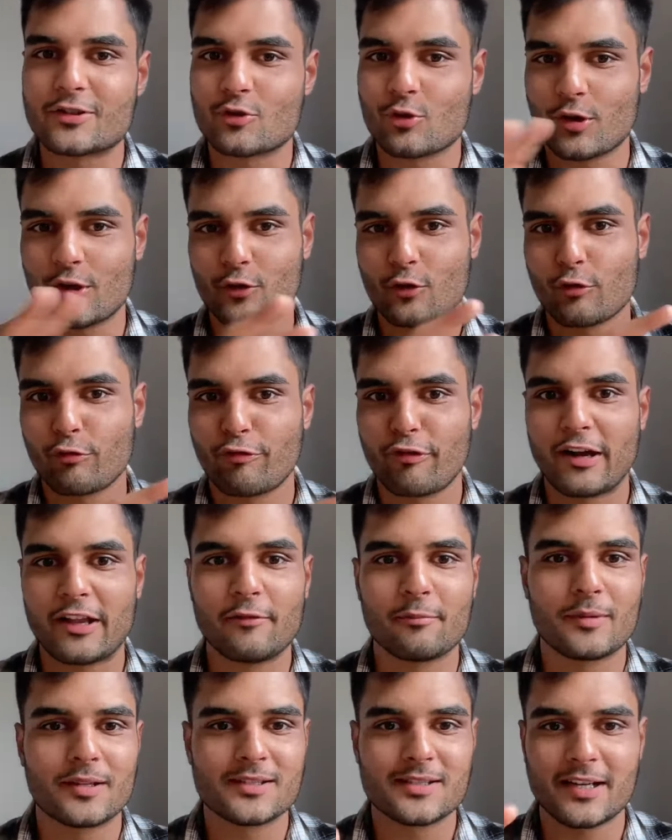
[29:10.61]
Okay, so 5
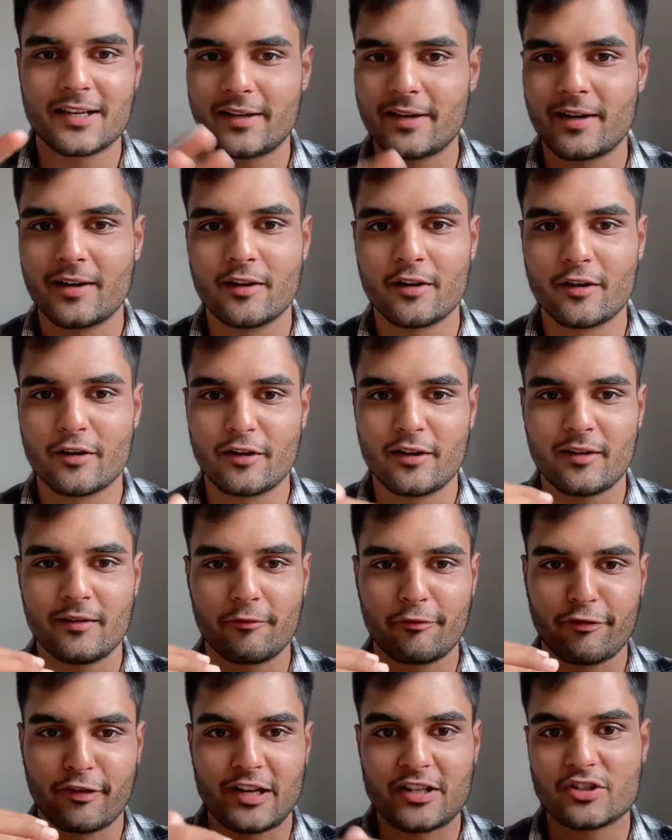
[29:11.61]
months I didn't learn
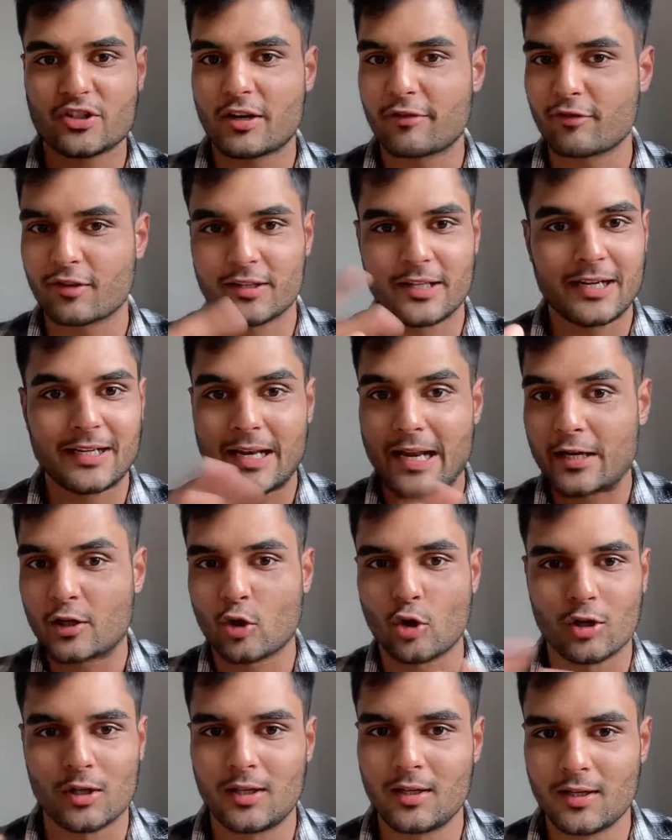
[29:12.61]
French after that at
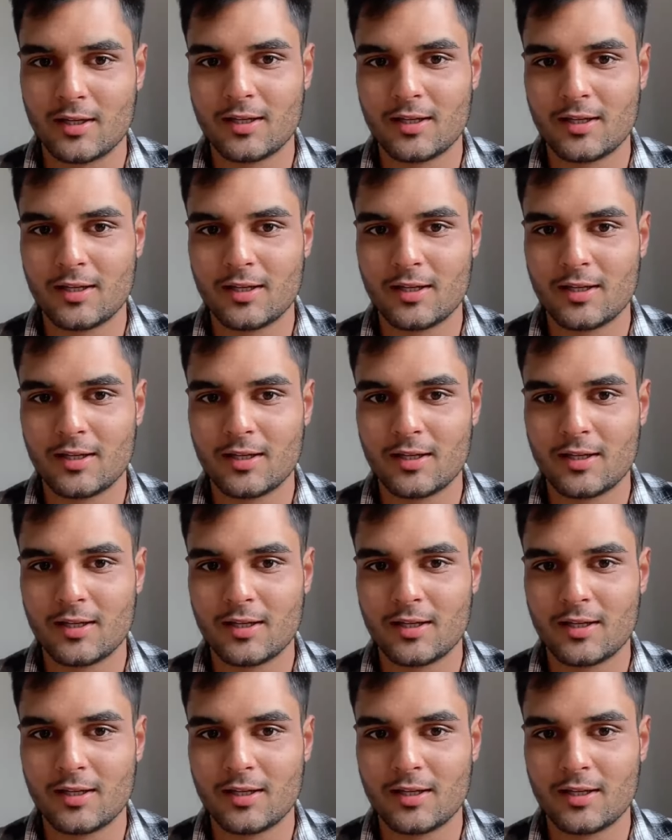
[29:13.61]
all.